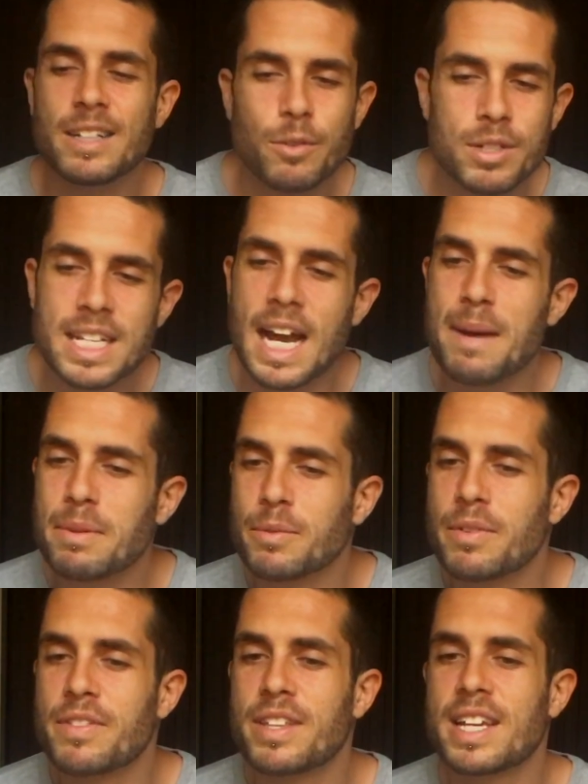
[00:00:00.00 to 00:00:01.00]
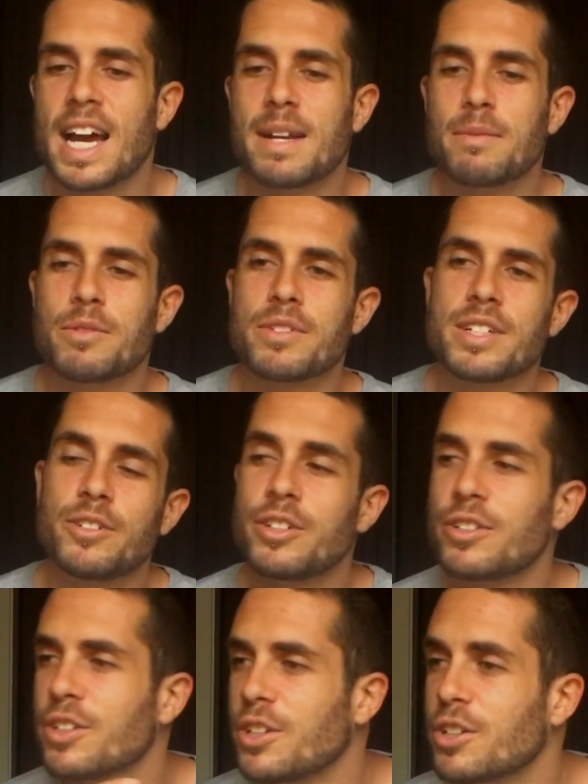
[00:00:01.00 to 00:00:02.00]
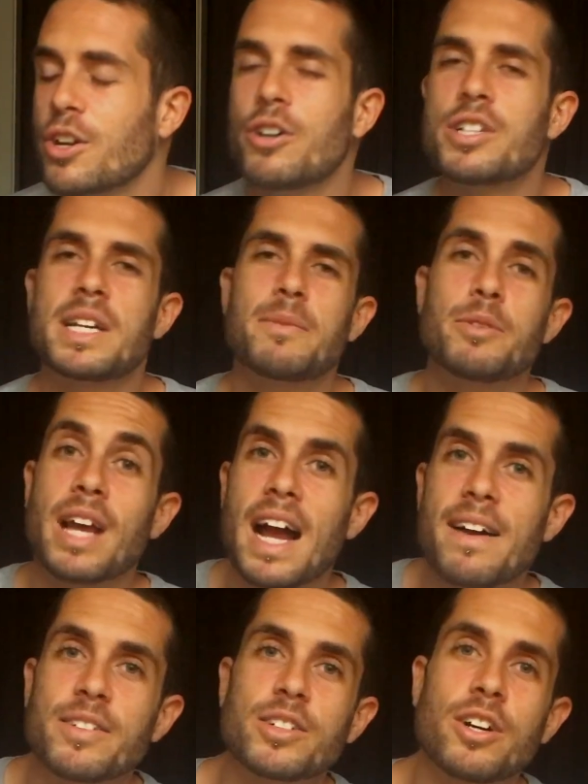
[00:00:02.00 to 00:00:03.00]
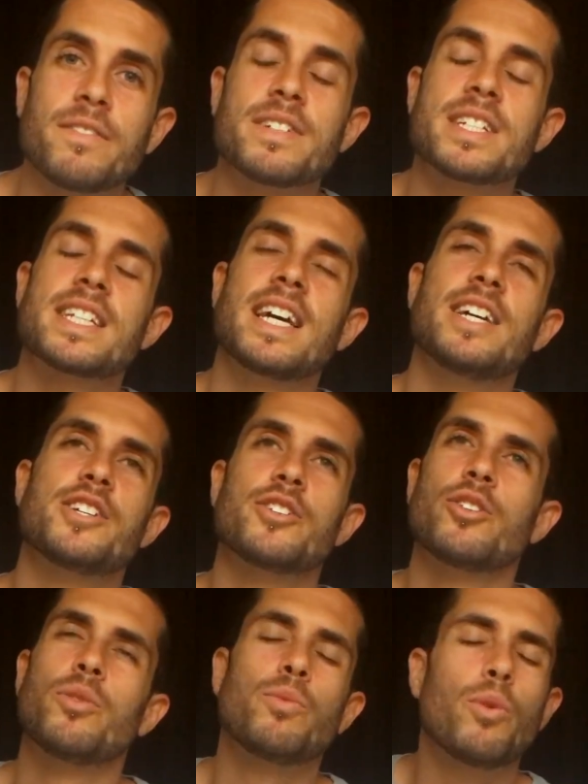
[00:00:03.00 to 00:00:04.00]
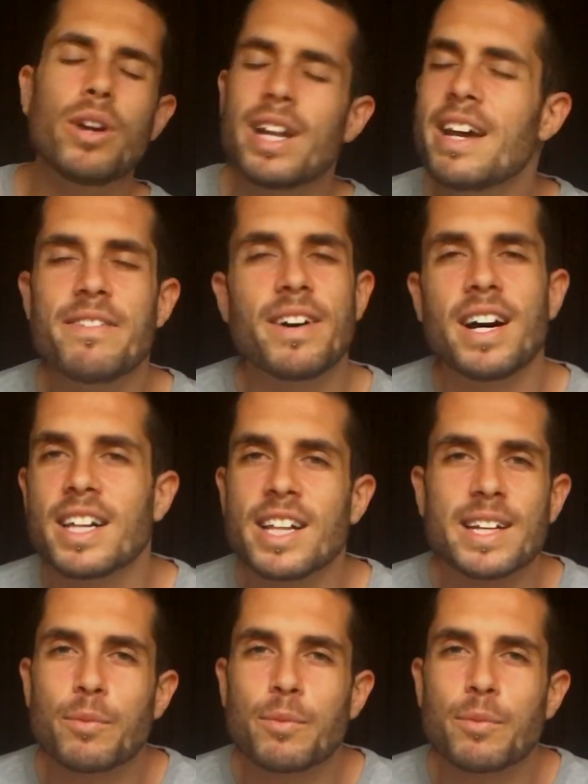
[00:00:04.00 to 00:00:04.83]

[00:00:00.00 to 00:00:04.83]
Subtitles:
what's happening with the animals, or you go somewhere, you have a conversation, or whatever,